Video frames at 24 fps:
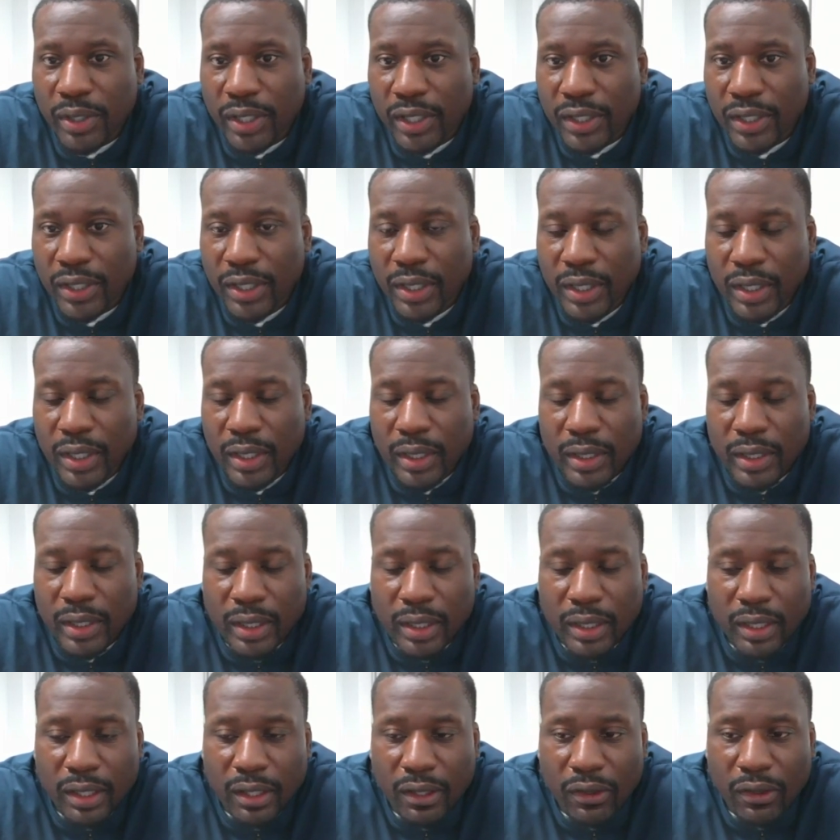And,
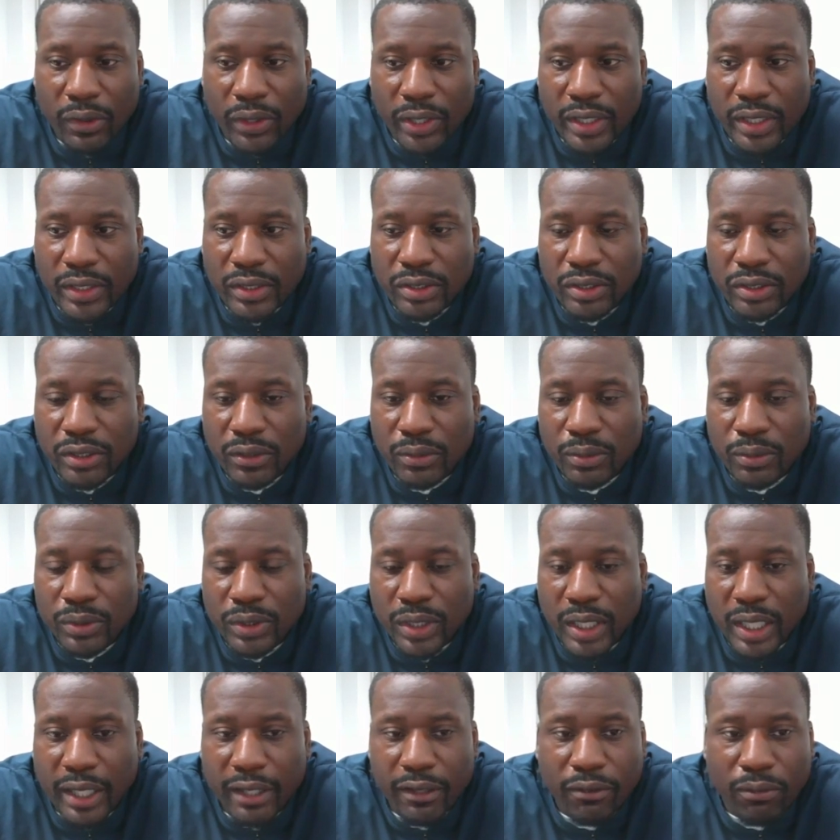you know, he still was
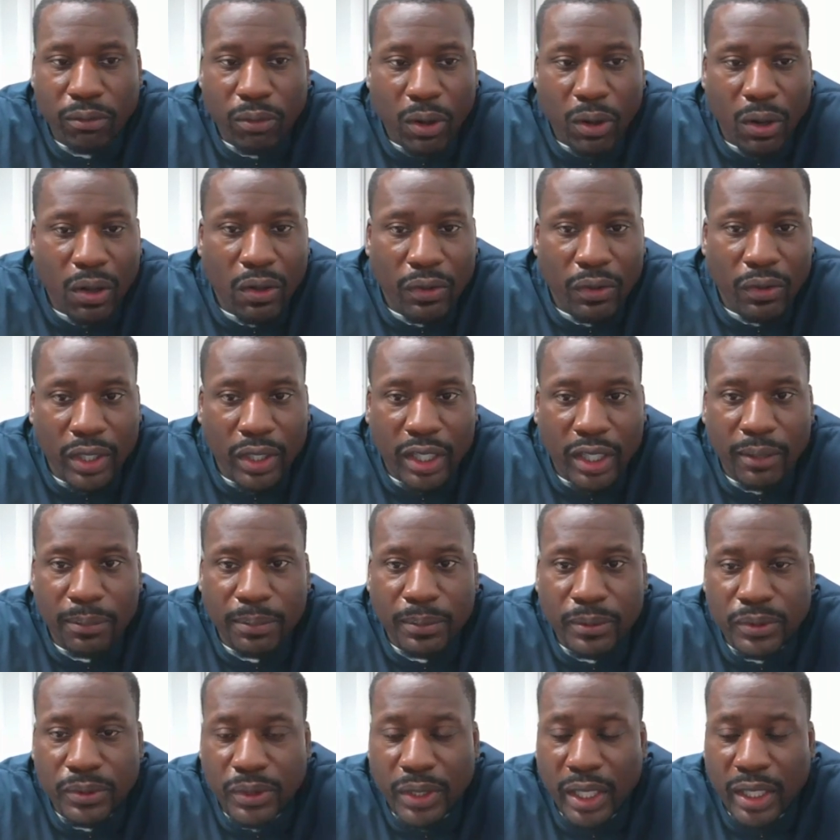kind of raw in a
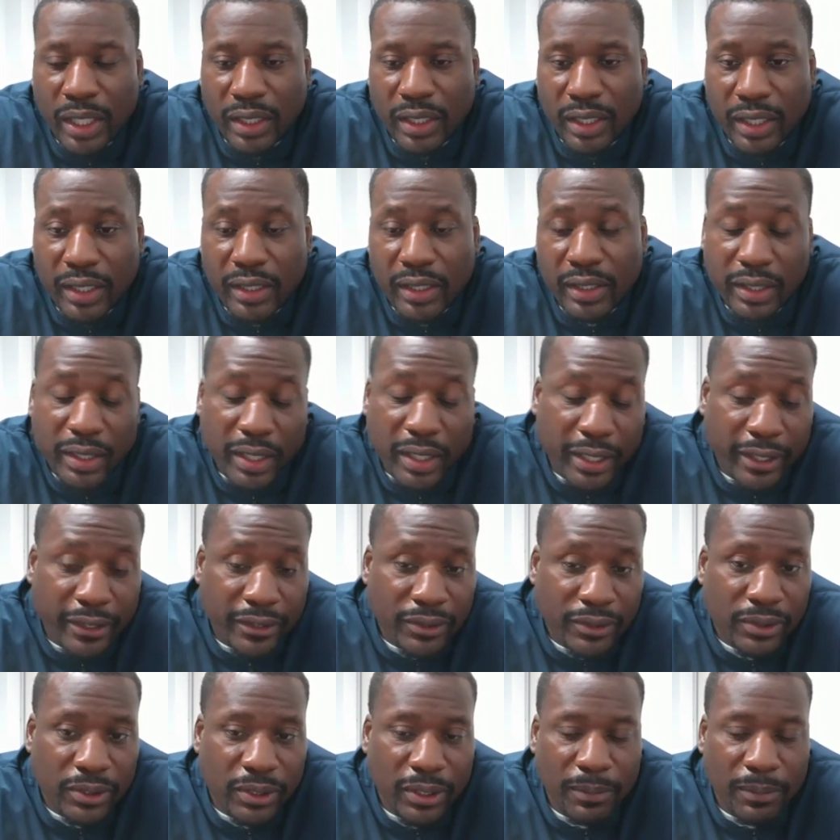couple technique things.